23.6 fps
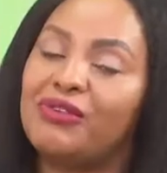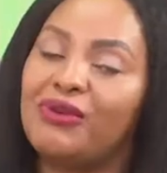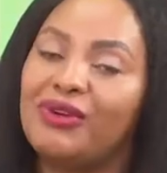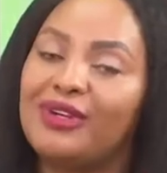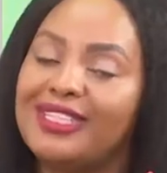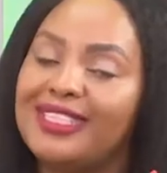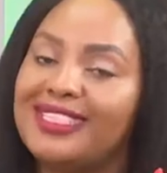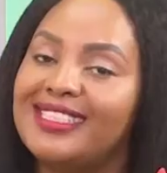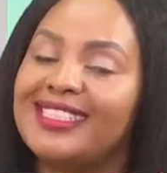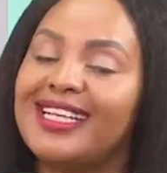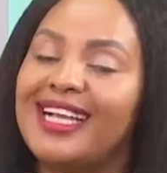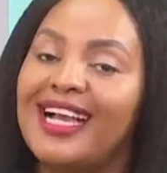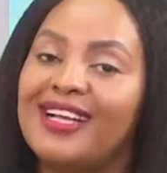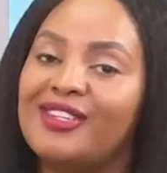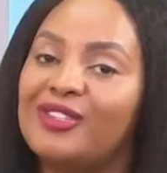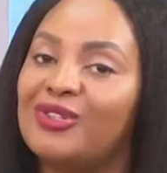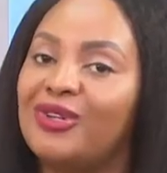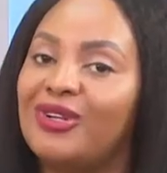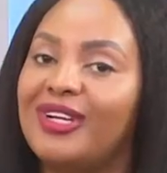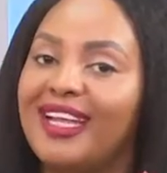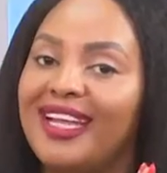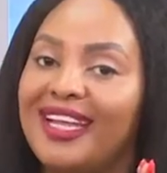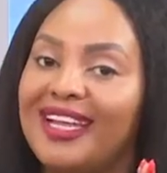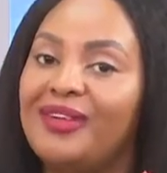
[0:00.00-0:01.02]
for
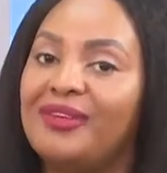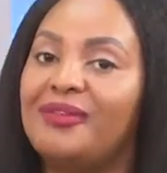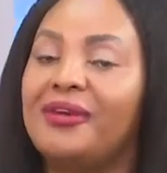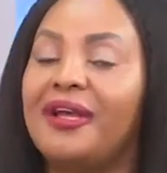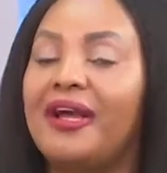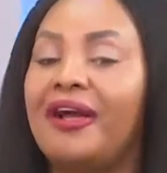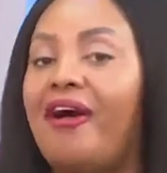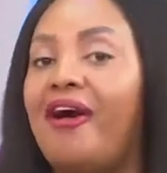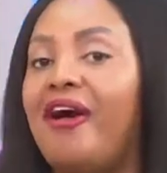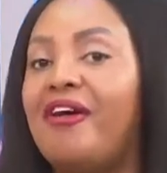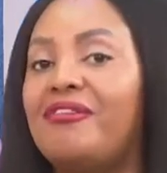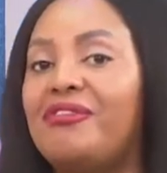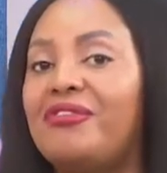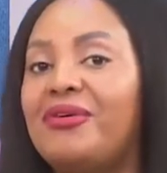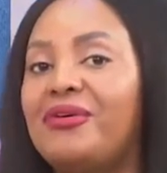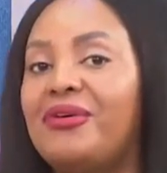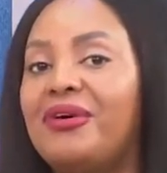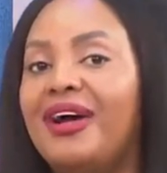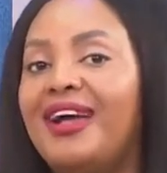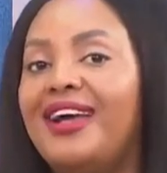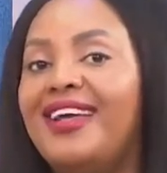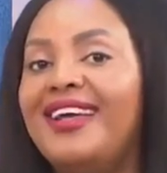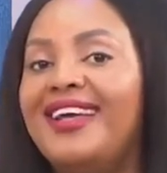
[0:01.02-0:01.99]
discussion anyway, our viewer.